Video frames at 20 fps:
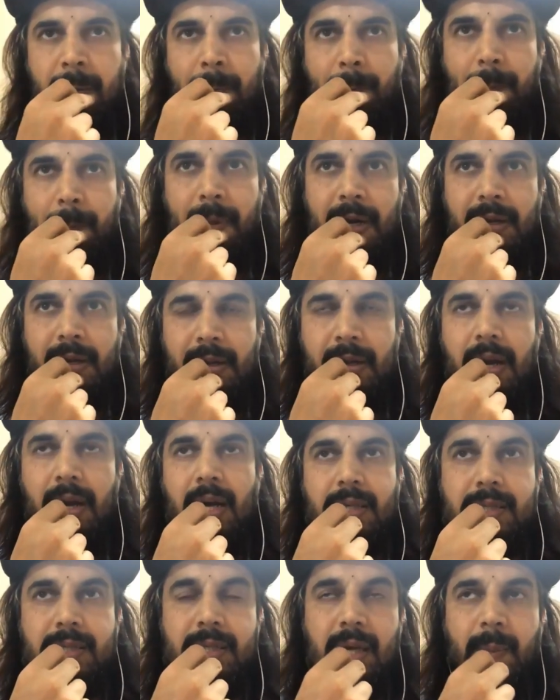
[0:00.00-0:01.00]
But yeah,
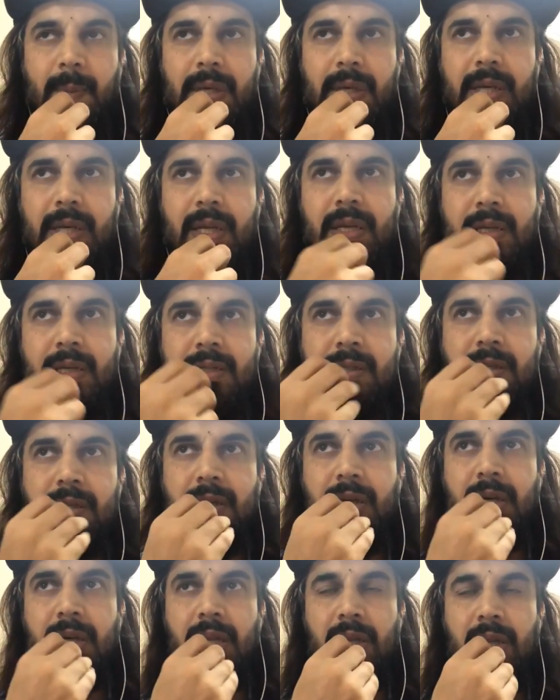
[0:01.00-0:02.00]

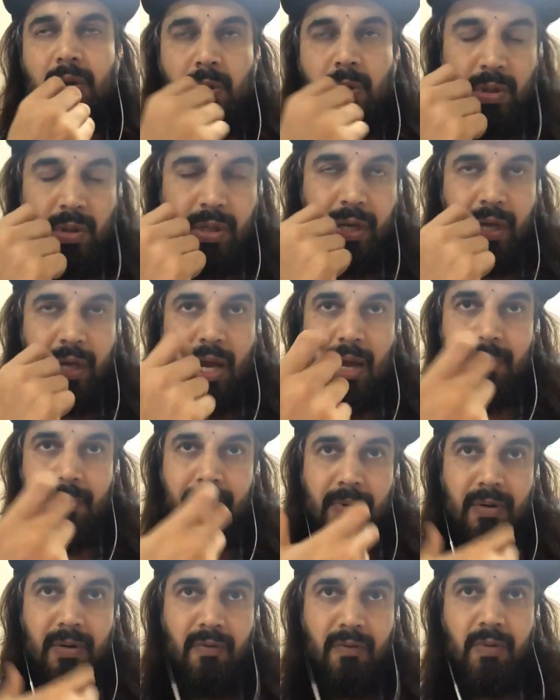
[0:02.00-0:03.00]
simultaneously, and the good thing
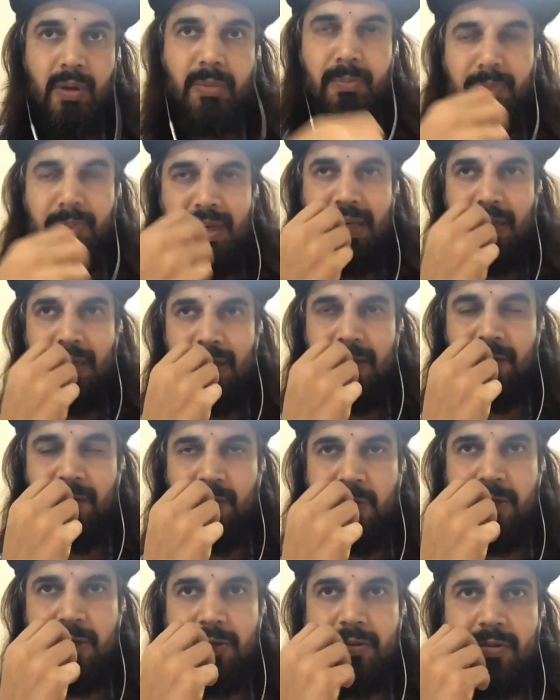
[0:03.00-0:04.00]
happened with me
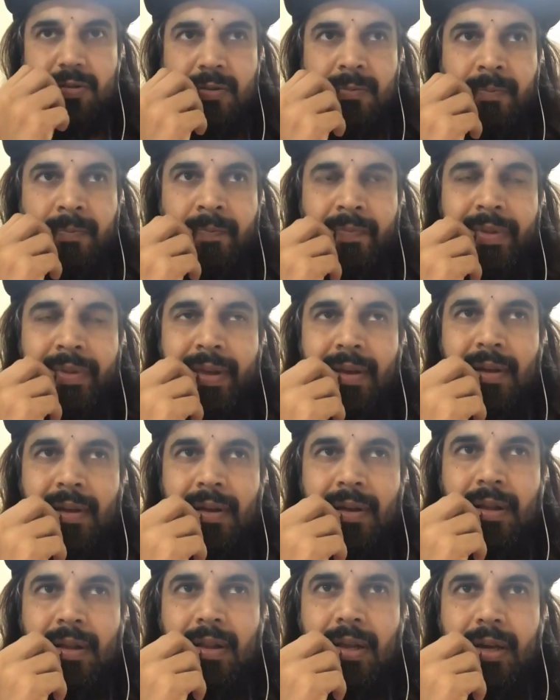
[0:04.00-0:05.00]
was,
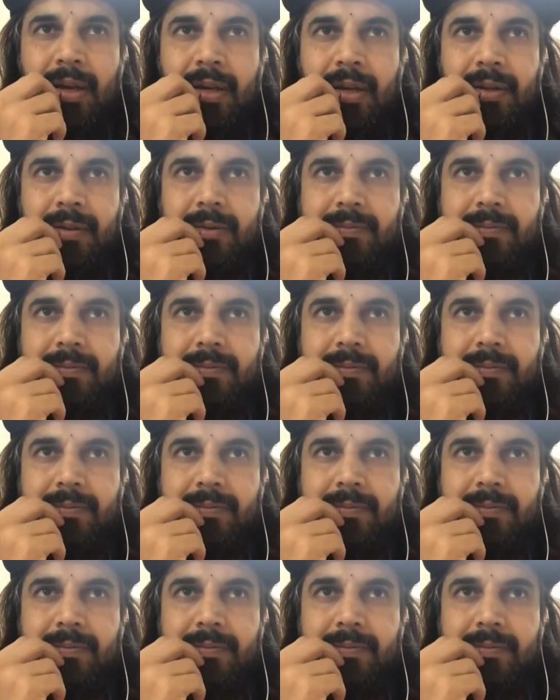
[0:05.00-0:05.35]
like,